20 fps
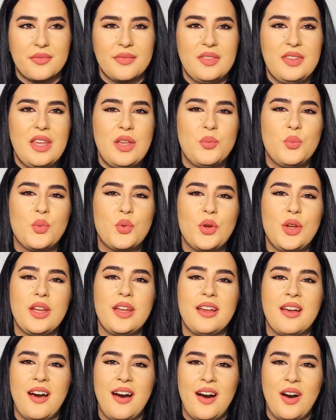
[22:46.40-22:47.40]
they
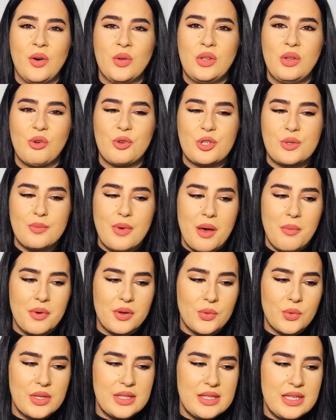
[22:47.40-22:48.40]
bring out those
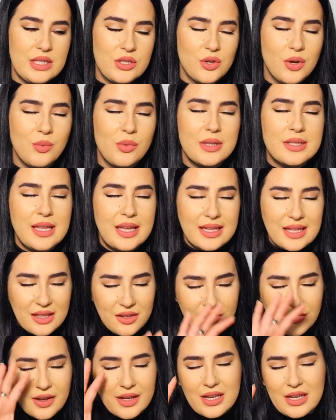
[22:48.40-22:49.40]
memories it's almost like
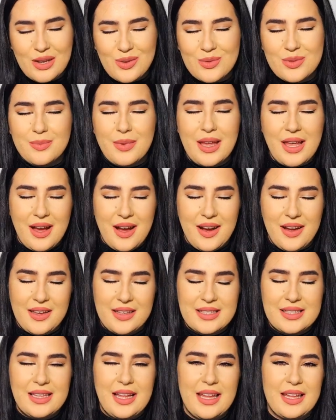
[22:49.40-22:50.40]
if i close my
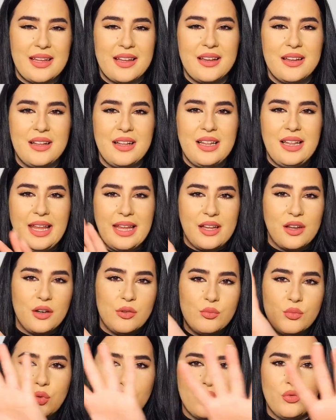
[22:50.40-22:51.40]
eyes like like
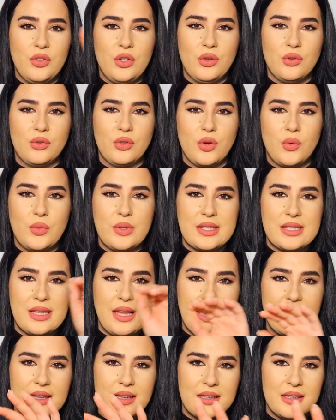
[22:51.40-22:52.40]
a movie you know it's
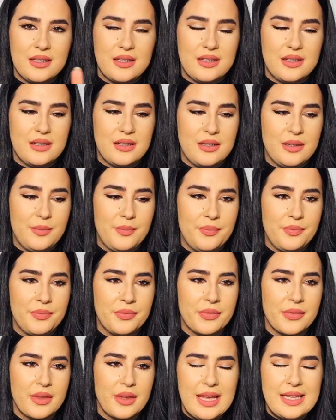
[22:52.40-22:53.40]
like um,